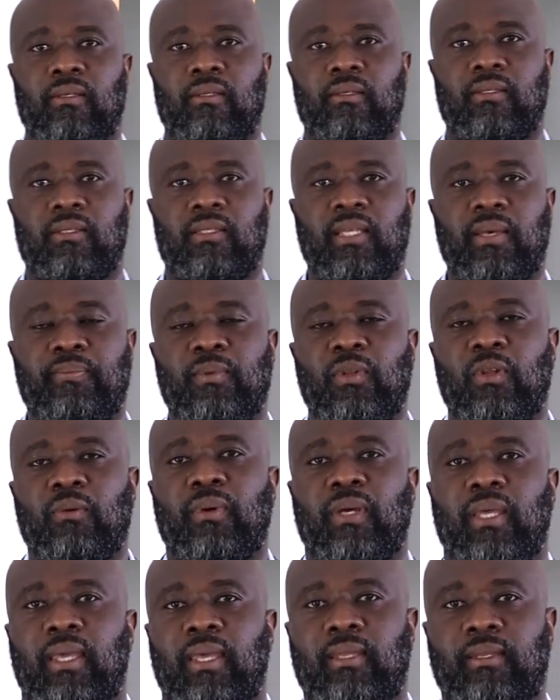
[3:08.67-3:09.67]
Step
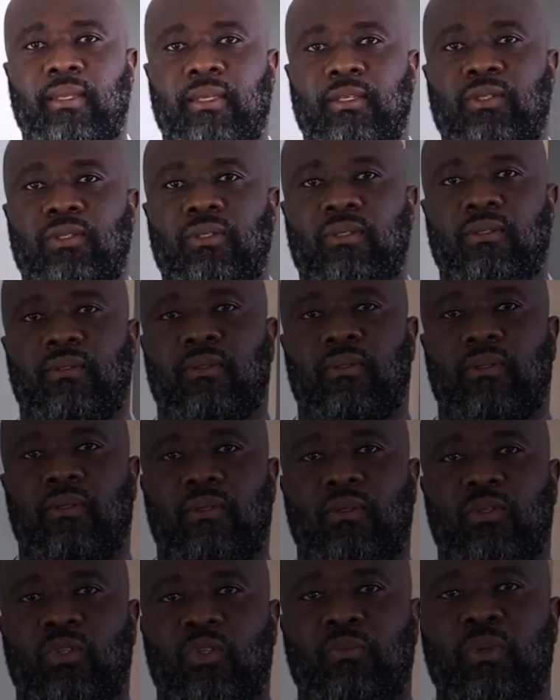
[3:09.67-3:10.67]
number 8 is
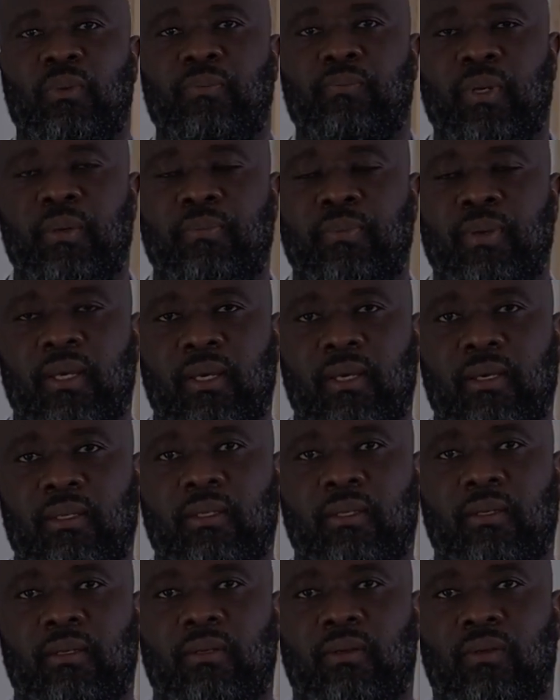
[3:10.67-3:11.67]
to be prepared
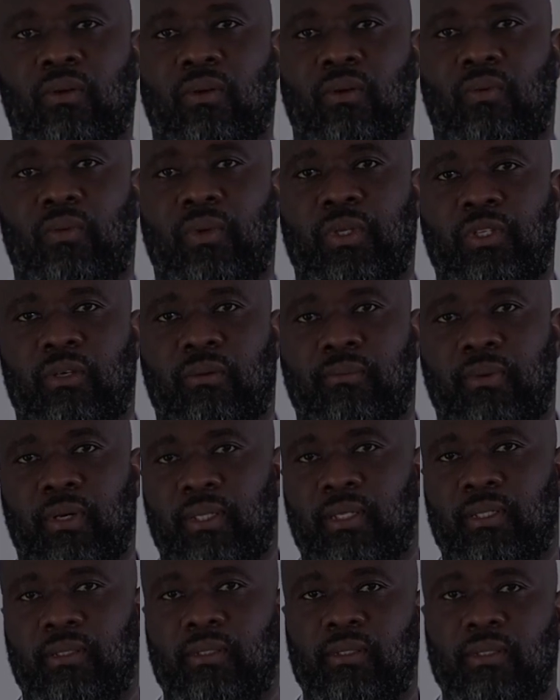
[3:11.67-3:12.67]
with your
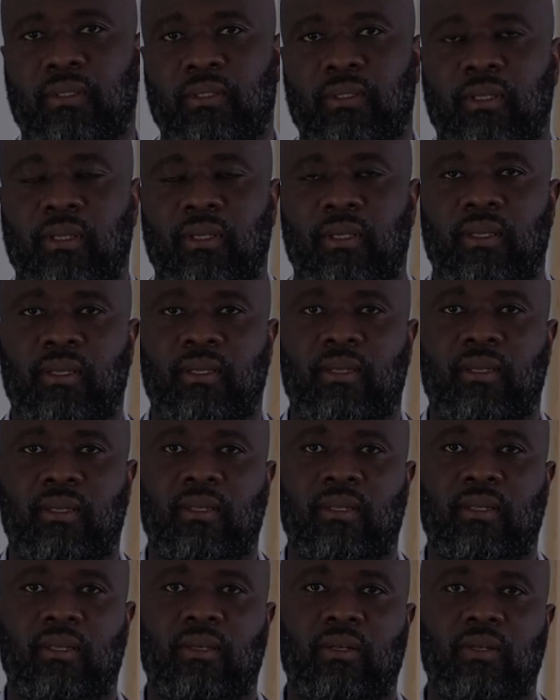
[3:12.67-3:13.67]
budget.
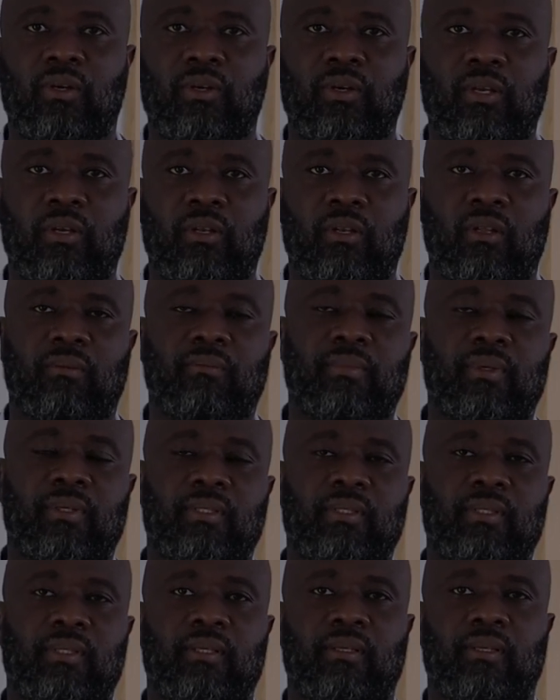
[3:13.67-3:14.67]
Know your
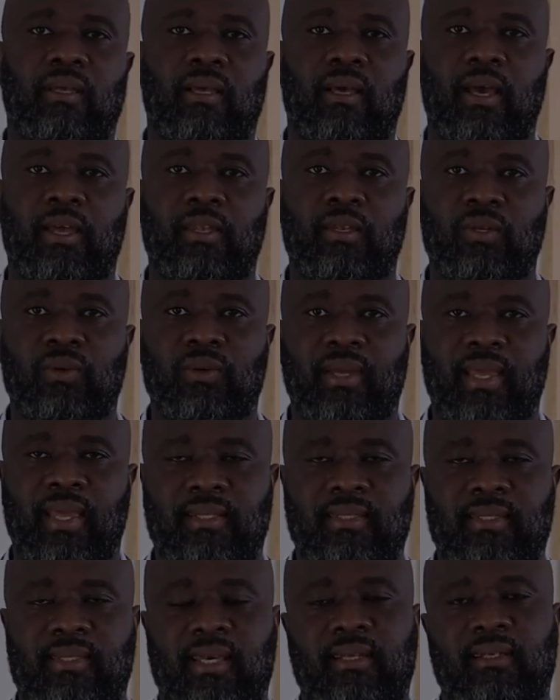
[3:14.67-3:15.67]
numbers and know
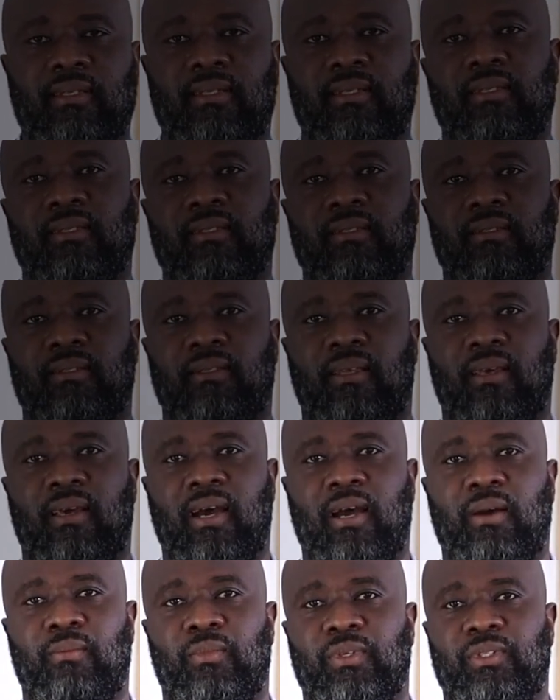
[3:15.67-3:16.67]
exactly
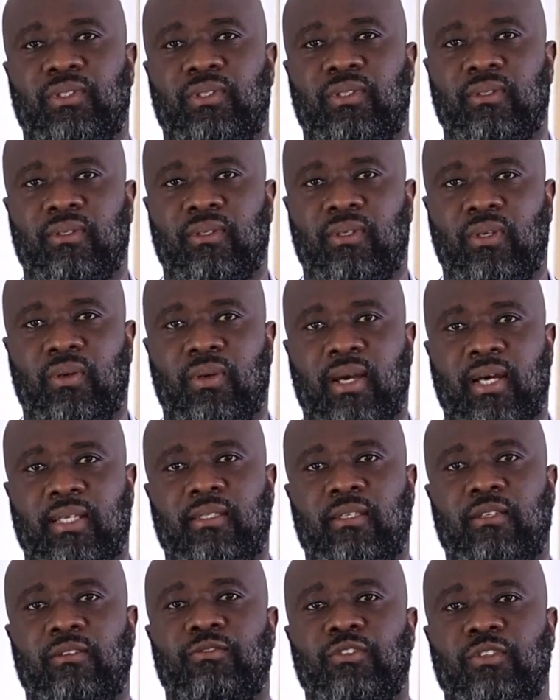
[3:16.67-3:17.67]
how much you're
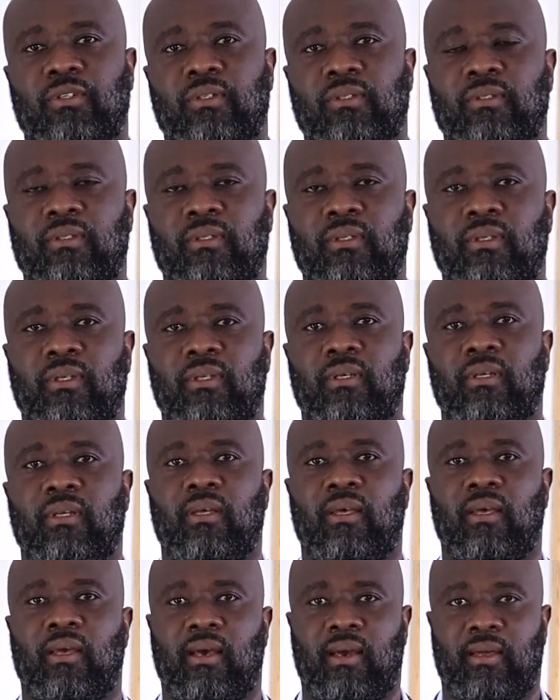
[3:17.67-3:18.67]
asking for.
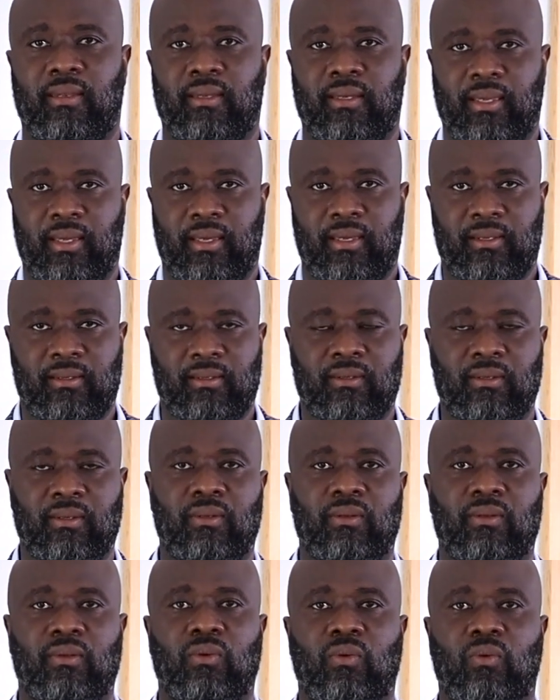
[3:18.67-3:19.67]
And again,
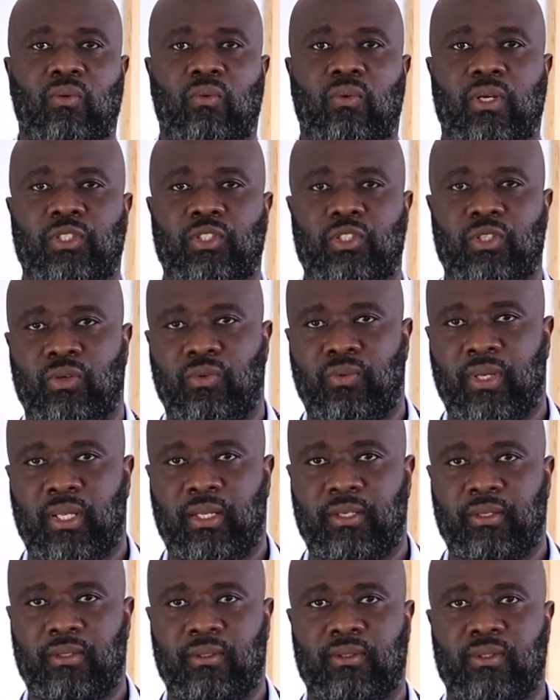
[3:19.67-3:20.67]
what you're
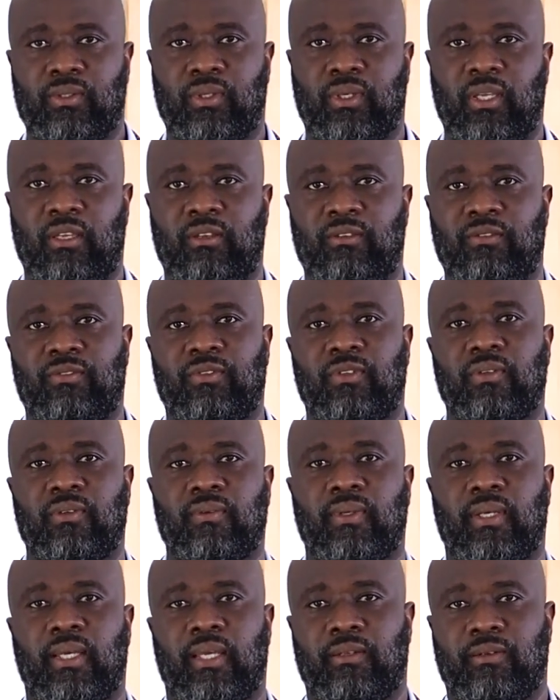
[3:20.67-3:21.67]
willing to give
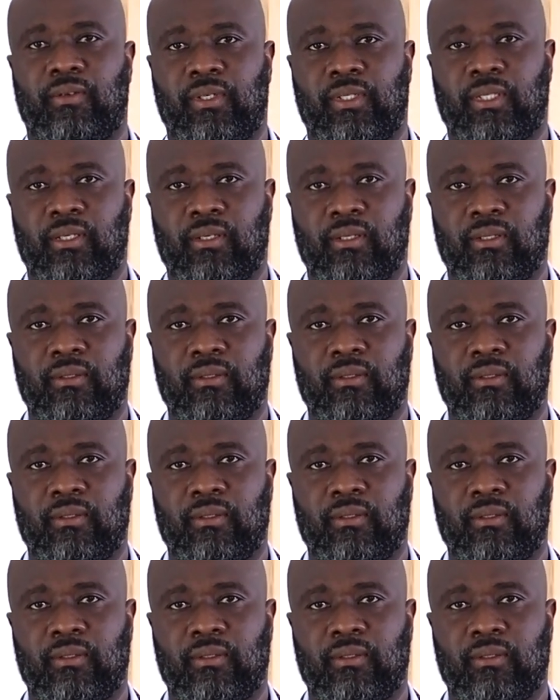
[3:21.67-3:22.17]
in return.